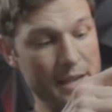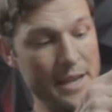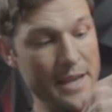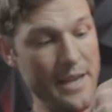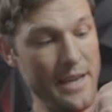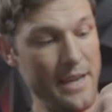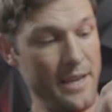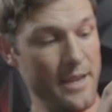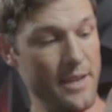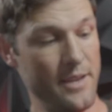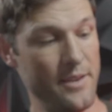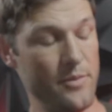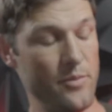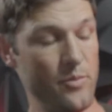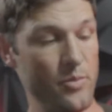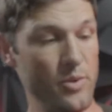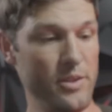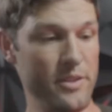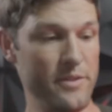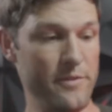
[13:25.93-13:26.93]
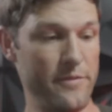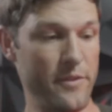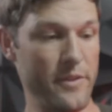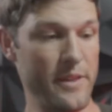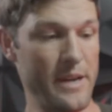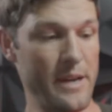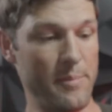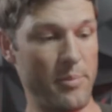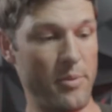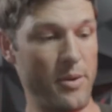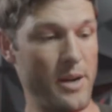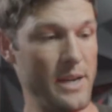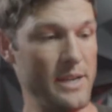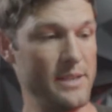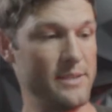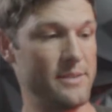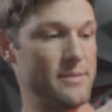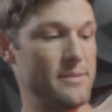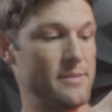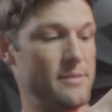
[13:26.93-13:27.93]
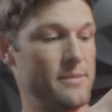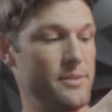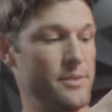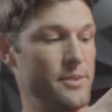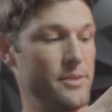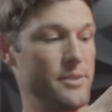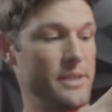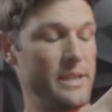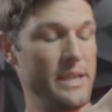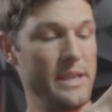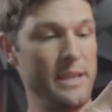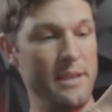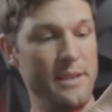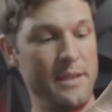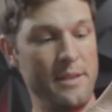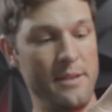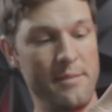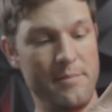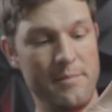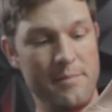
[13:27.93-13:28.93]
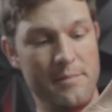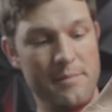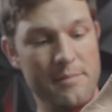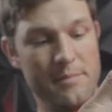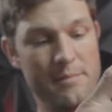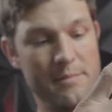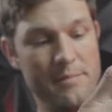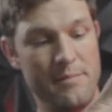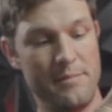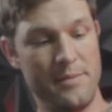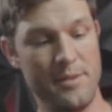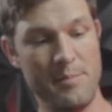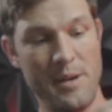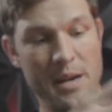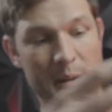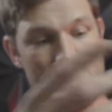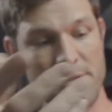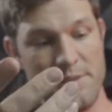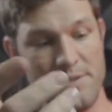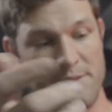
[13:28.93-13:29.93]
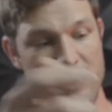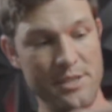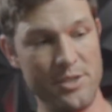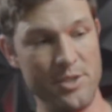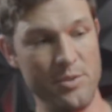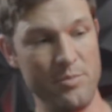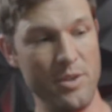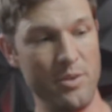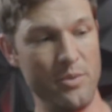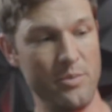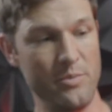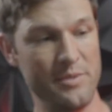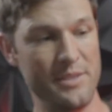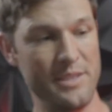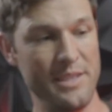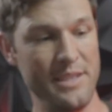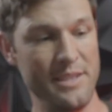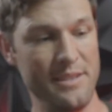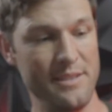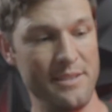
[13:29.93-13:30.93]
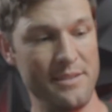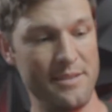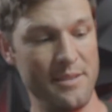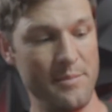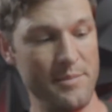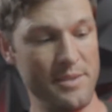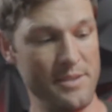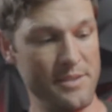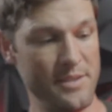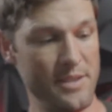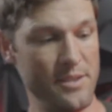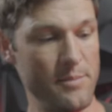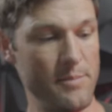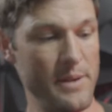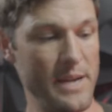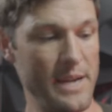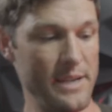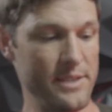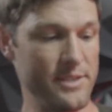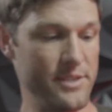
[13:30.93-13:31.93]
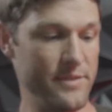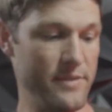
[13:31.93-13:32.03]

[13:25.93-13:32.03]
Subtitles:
And really, for that price, you're getting some options that you don't see in some of these other bags.